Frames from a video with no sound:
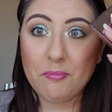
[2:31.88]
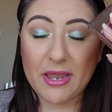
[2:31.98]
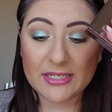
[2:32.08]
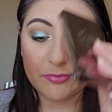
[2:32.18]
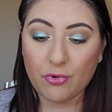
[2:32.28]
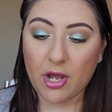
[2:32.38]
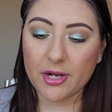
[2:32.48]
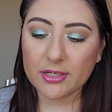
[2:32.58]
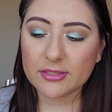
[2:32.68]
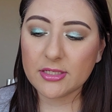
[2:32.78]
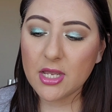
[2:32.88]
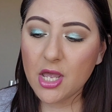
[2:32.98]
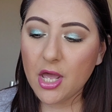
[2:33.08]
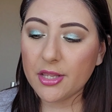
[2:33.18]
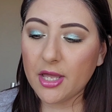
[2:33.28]
base products.
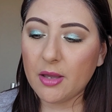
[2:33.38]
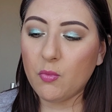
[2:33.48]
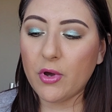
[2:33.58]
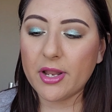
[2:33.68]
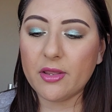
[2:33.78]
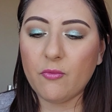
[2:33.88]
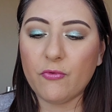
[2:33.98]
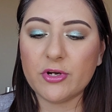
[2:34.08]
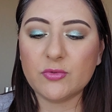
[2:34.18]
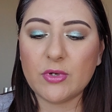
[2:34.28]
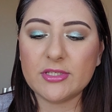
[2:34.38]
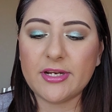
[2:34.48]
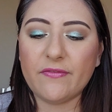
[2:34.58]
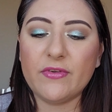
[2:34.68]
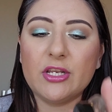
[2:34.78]
Um, one of the first ones
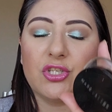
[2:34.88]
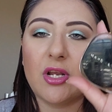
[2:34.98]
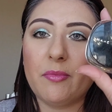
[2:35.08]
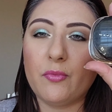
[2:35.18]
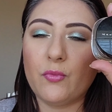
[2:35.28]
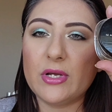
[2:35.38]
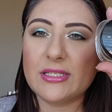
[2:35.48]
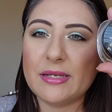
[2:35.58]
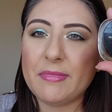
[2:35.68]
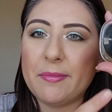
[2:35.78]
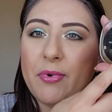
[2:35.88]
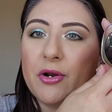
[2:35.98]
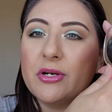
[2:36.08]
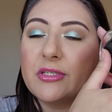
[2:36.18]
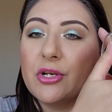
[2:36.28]
that I finished up was in my
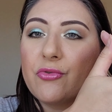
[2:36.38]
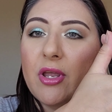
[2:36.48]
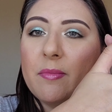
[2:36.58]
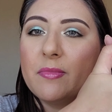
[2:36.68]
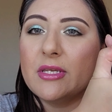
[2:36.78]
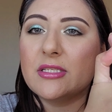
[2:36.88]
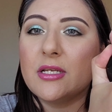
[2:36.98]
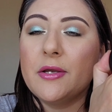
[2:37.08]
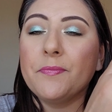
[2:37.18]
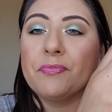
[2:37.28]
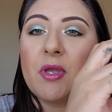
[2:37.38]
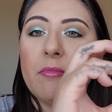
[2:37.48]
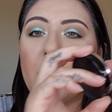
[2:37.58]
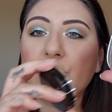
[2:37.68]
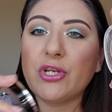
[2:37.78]
Partners in Cream, this
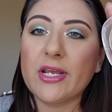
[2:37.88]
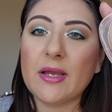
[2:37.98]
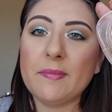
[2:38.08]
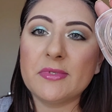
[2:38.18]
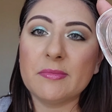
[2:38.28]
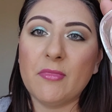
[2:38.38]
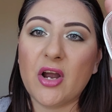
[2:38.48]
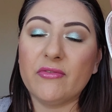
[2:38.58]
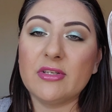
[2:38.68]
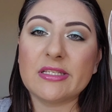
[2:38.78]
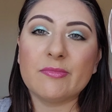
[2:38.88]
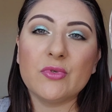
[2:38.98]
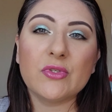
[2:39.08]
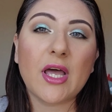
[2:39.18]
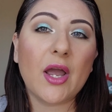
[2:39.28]
Marc Jacobs Marvelous
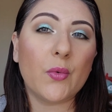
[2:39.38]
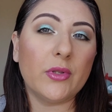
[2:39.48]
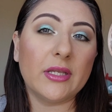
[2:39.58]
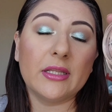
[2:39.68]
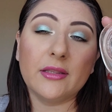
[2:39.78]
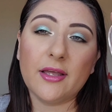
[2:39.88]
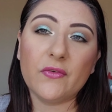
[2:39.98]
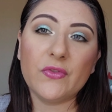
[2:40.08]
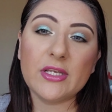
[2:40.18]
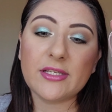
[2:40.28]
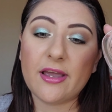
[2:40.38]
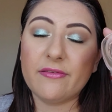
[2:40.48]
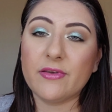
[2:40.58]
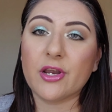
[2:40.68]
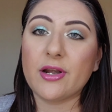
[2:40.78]
Mousse. I really love this.
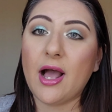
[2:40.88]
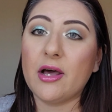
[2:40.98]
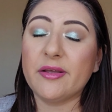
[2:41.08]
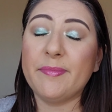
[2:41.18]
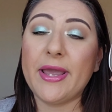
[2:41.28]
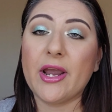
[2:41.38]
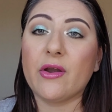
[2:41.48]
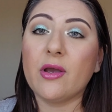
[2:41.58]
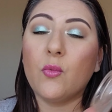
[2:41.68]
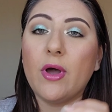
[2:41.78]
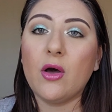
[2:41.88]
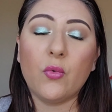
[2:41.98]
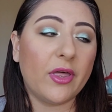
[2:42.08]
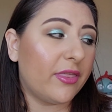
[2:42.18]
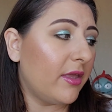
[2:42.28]
I figured how to pair it
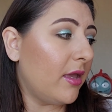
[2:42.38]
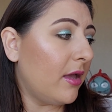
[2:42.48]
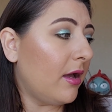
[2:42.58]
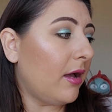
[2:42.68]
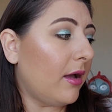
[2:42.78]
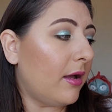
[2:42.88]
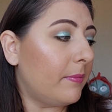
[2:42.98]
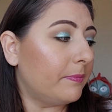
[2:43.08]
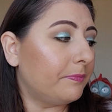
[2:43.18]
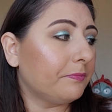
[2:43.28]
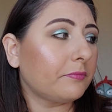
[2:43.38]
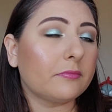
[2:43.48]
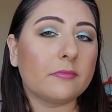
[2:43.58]
well with um,